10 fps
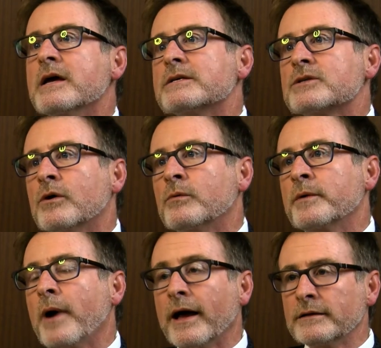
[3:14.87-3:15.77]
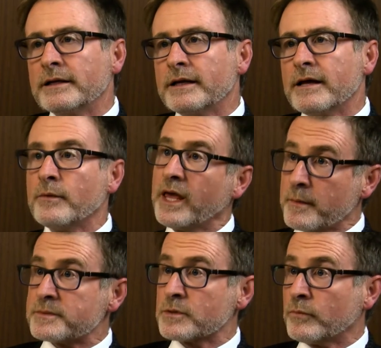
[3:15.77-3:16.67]
So we piloted it, we
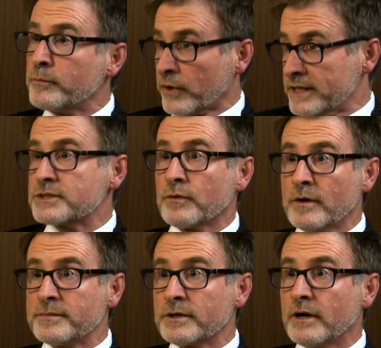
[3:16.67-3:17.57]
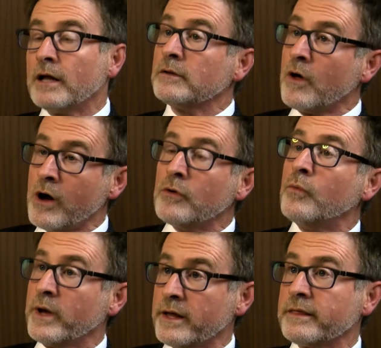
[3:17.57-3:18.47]
brainstormed along
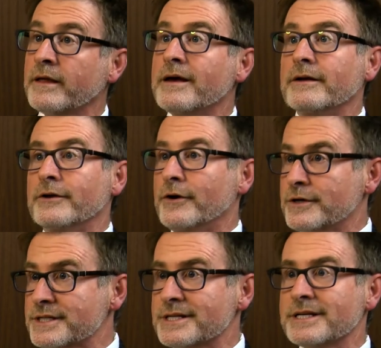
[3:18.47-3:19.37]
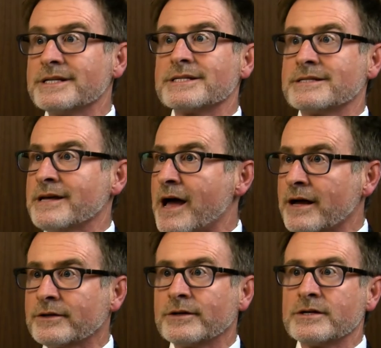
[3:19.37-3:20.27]
with nurses,
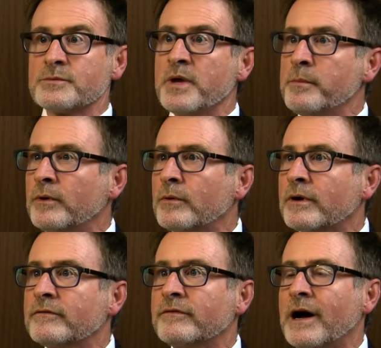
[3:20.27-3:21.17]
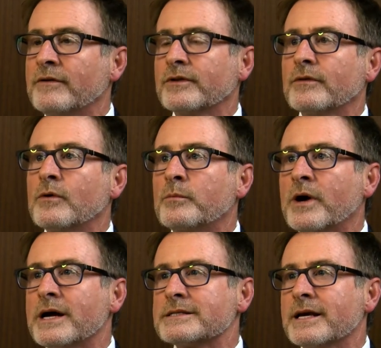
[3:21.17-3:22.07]
doctors, people who are involved in the whole
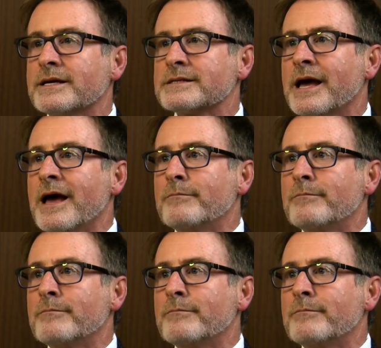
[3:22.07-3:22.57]
process,